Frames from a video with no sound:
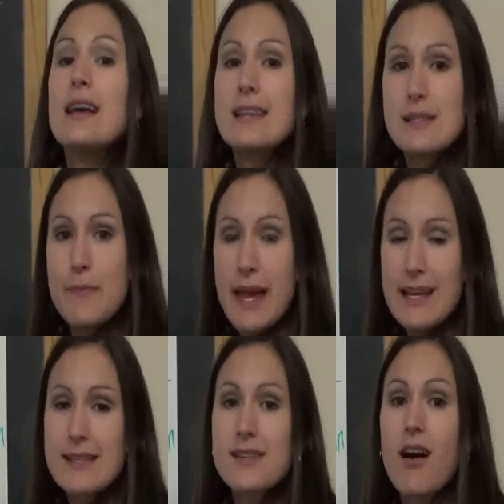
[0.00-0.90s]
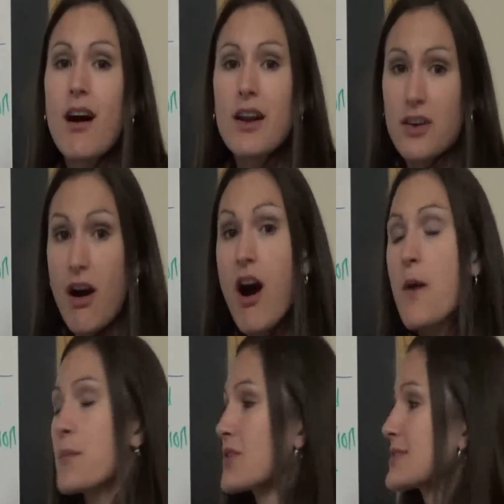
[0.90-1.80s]
is based on
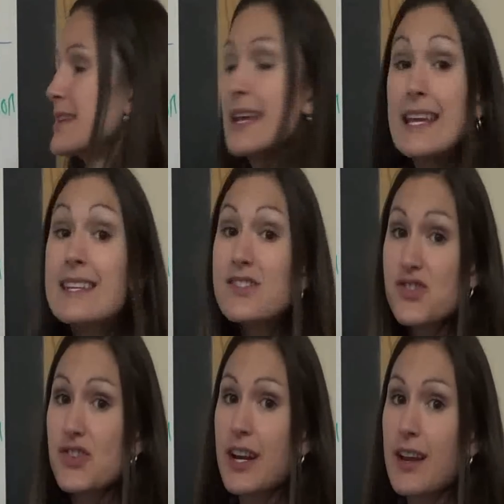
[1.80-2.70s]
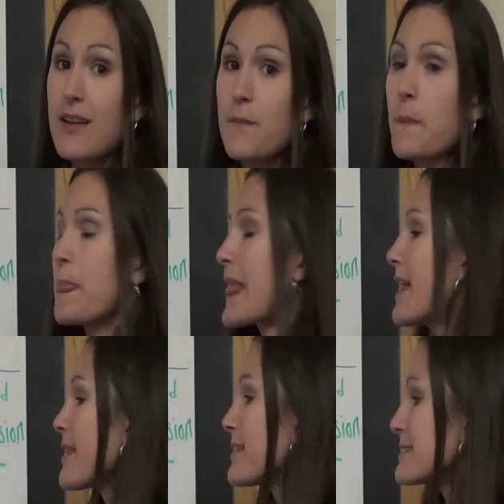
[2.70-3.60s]
commerce and industry.
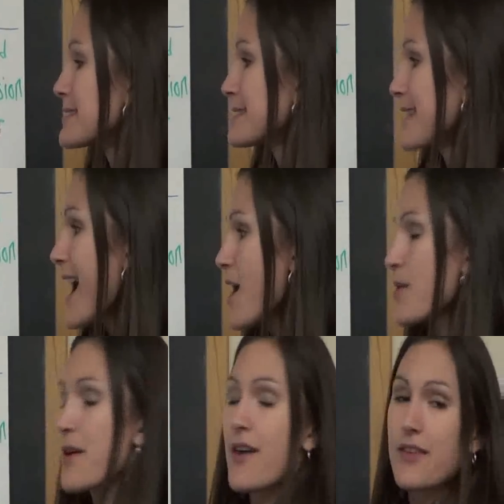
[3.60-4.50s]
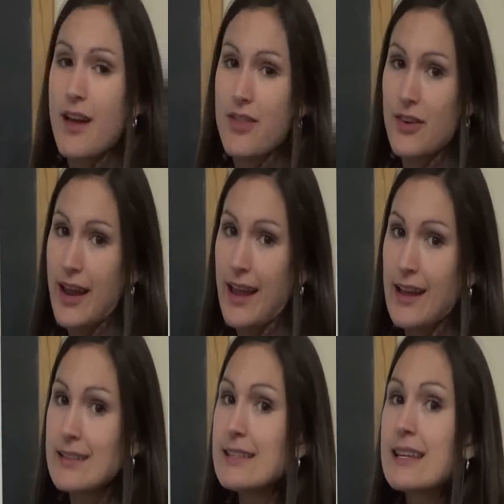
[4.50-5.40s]
The South, on the other
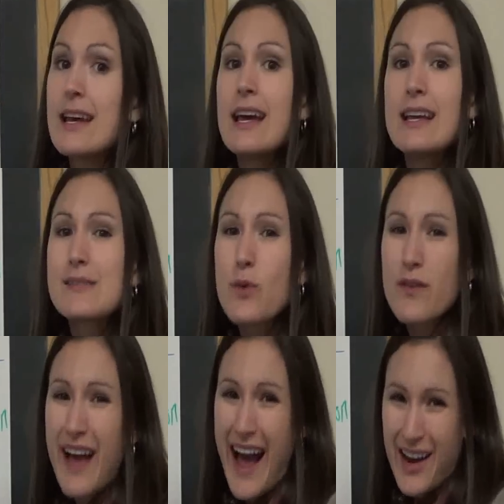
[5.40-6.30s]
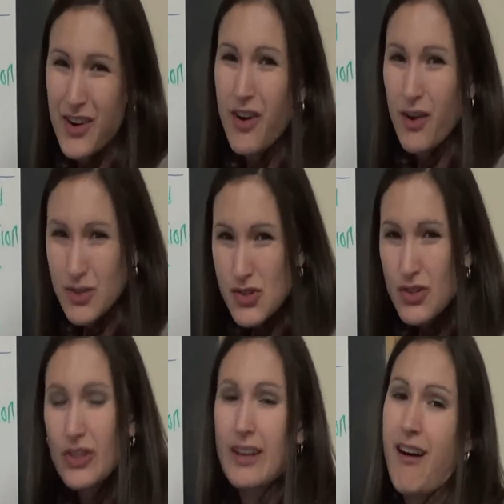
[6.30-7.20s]
hand, is more of an
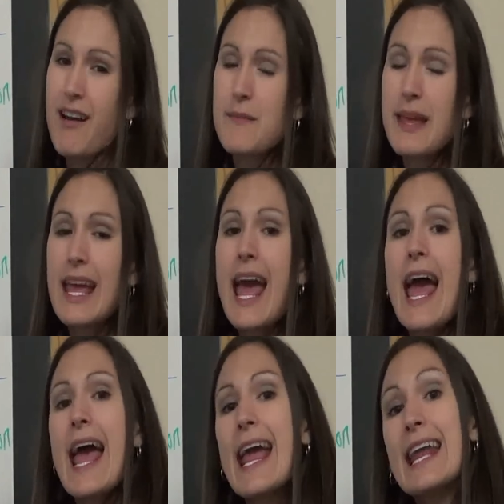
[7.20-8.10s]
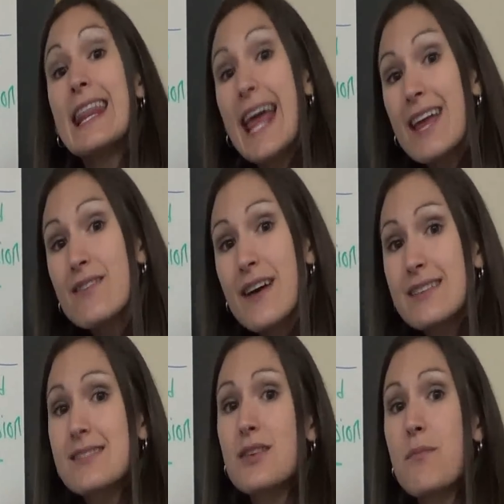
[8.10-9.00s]
agricultural economy, and they
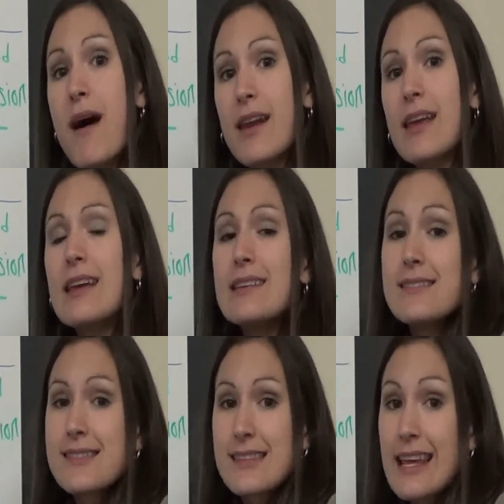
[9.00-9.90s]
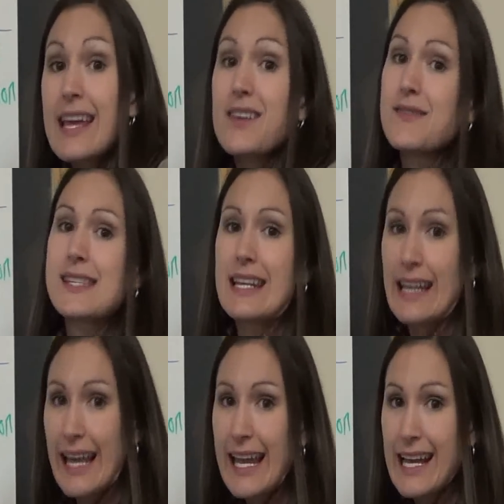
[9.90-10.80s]
invest their money in slaves
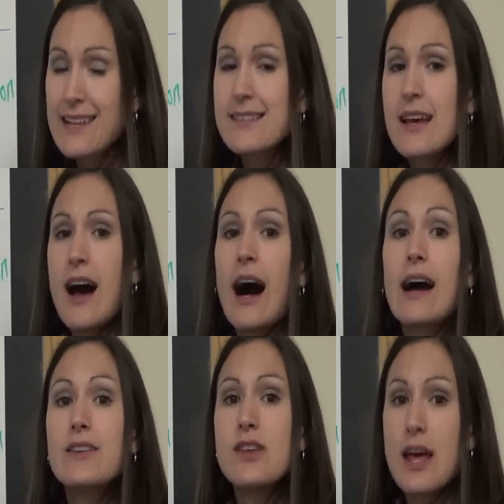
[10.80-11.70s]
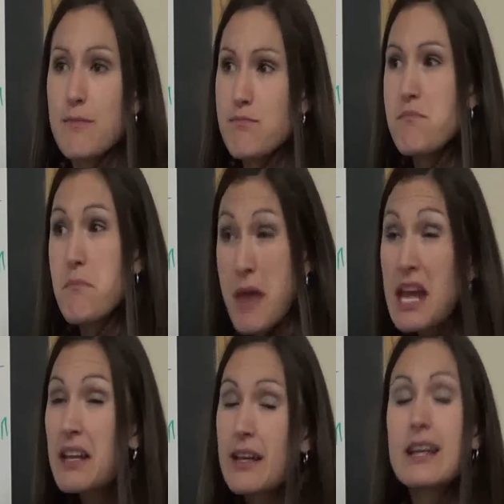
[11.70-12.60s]
and land, and
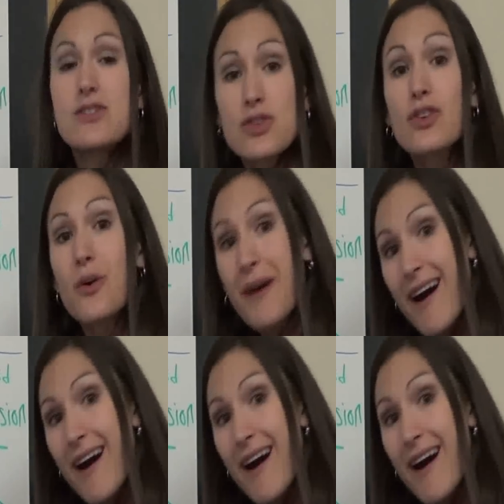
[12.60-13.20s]
mainly to grow